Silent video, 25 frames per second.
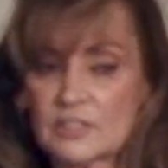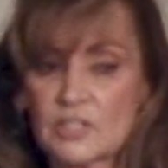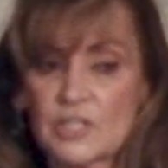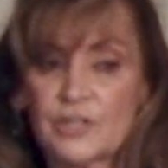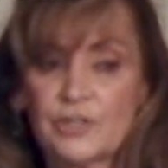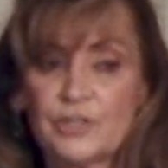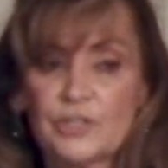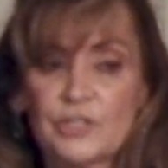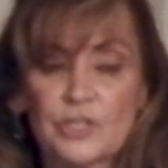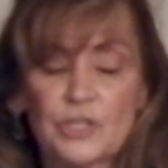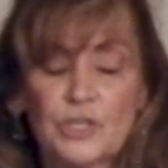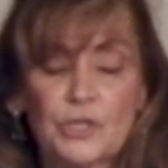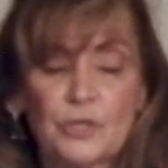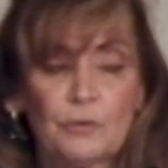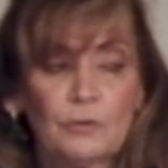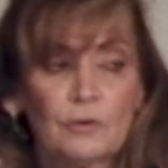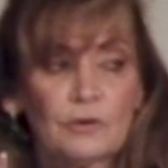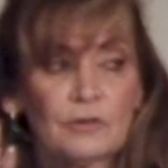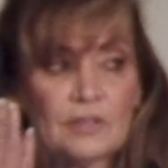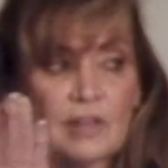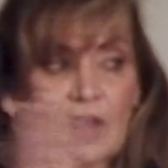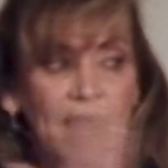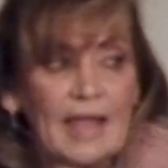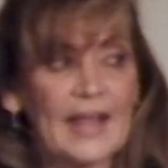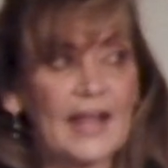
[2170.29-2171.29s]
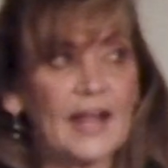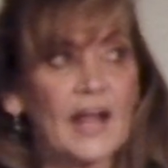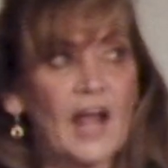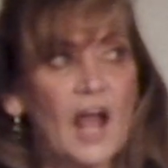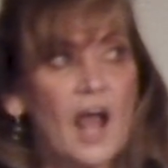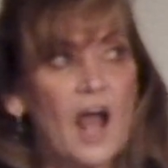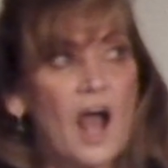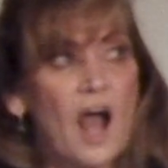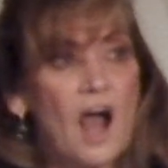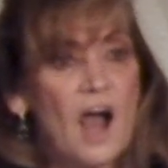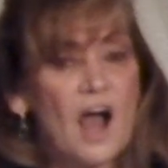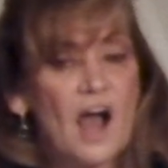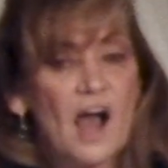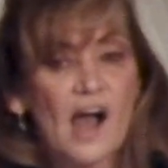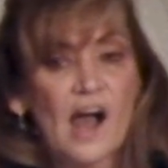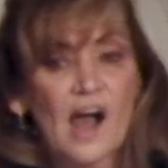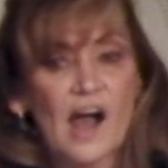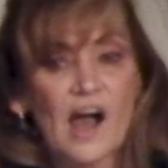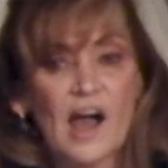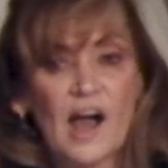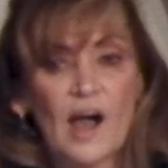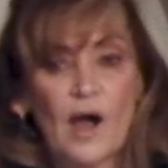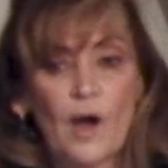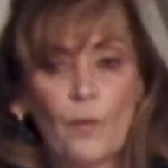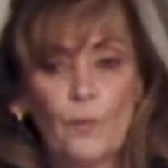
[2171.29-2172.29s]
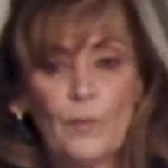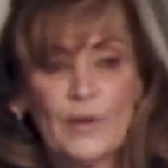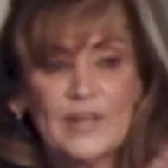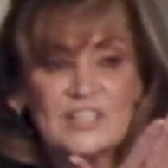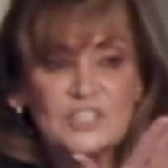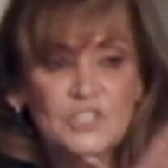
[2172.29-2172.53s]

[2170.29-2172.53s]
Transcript: You, you are like, we